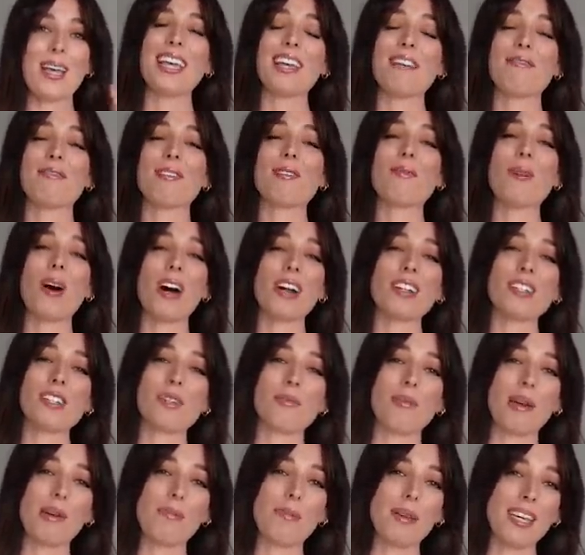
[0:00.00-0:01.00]
If you
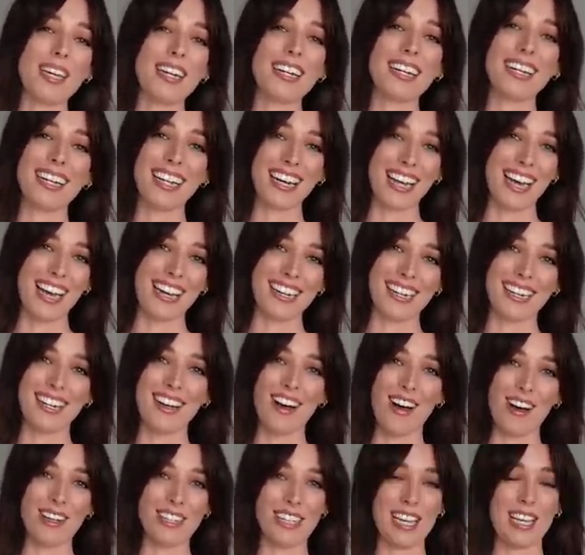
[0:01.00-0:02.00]
watched my pina colada
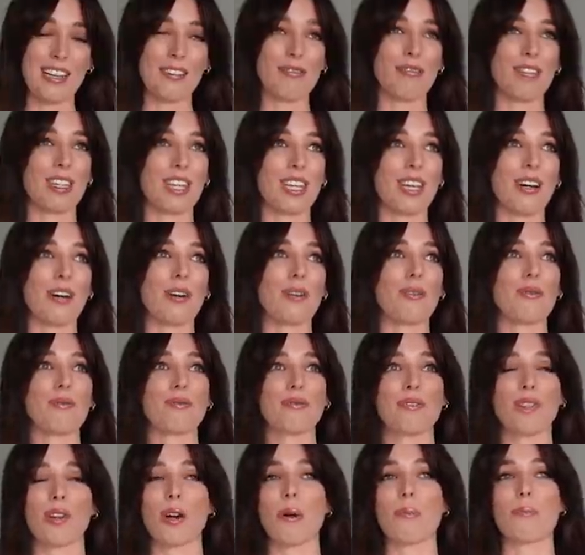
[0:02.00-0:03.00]
cocktail video
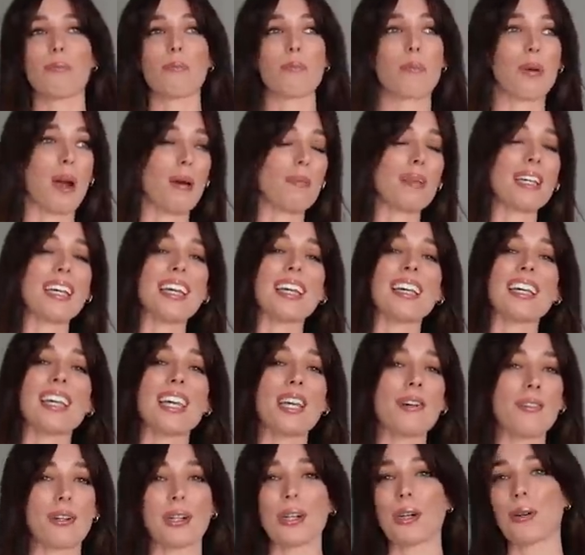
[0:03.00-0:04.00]
from probably a
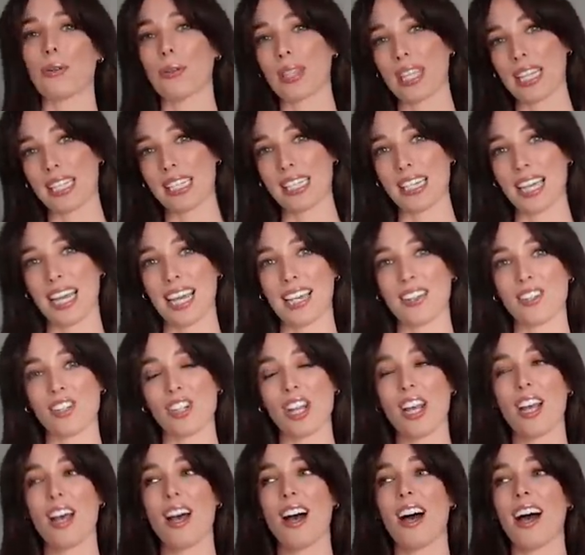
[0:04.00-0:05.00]
year ago at this stage,